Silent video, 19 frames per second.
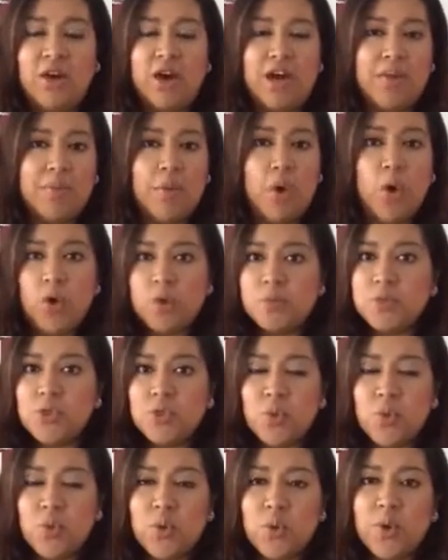
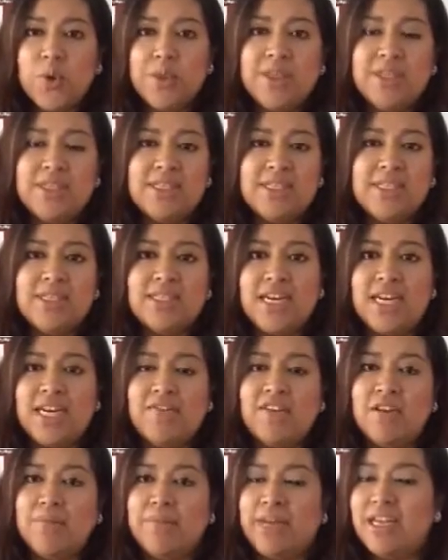homeschool. This is not
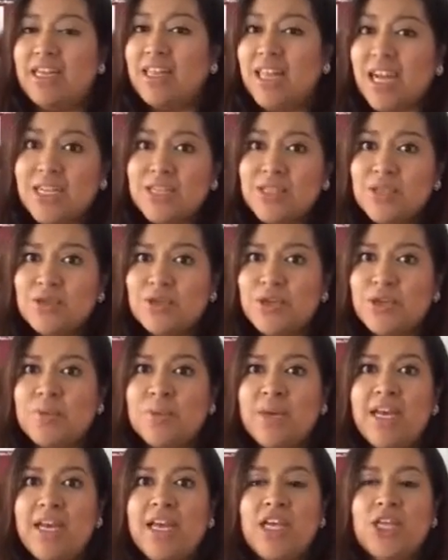even my
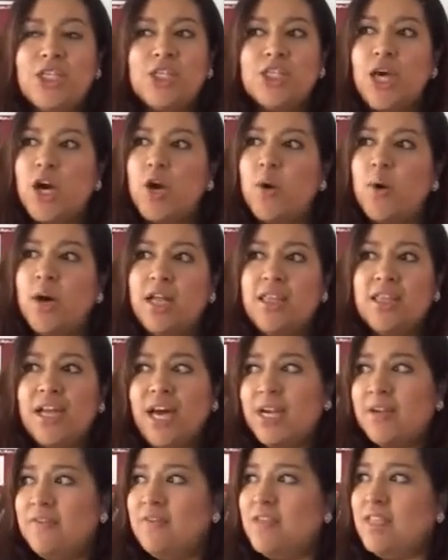classroom. So a
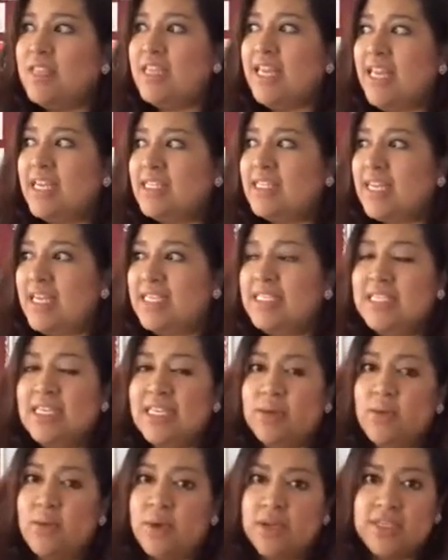lot of the things I
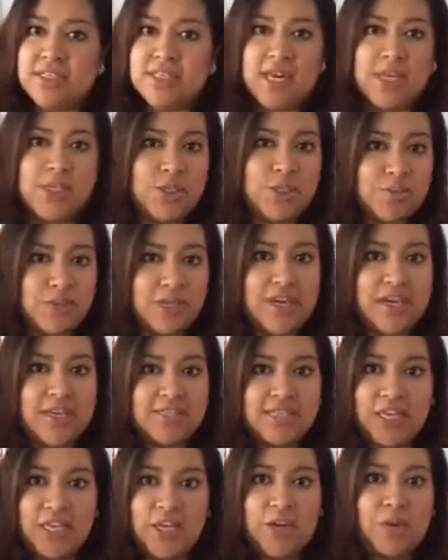didn't want to touch
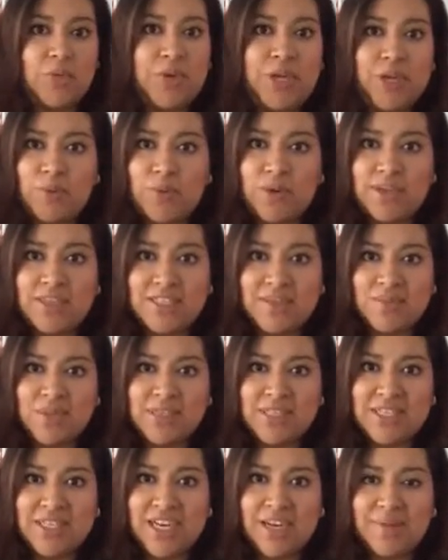because I know I wouldn't want
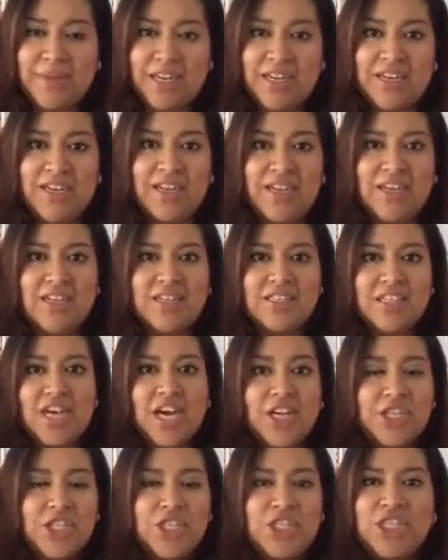someone to come and
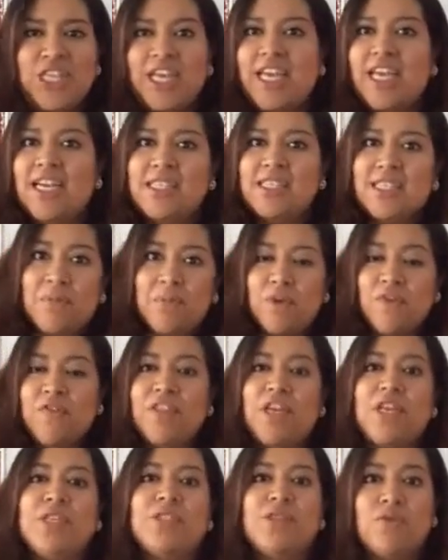touch things and move
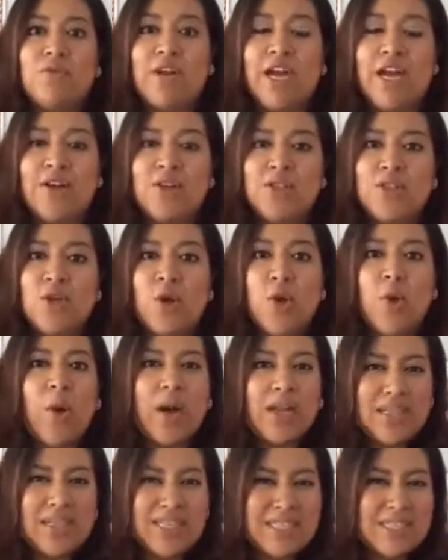things around,
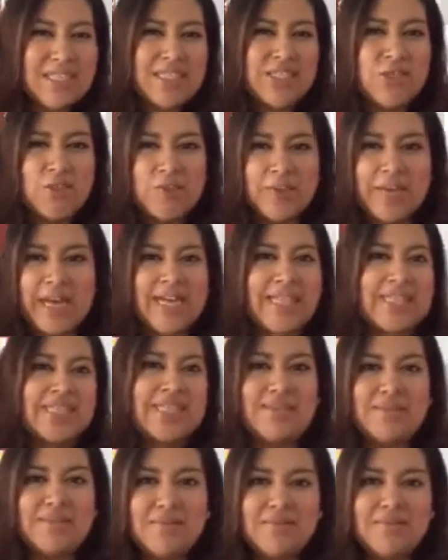or at least to do it as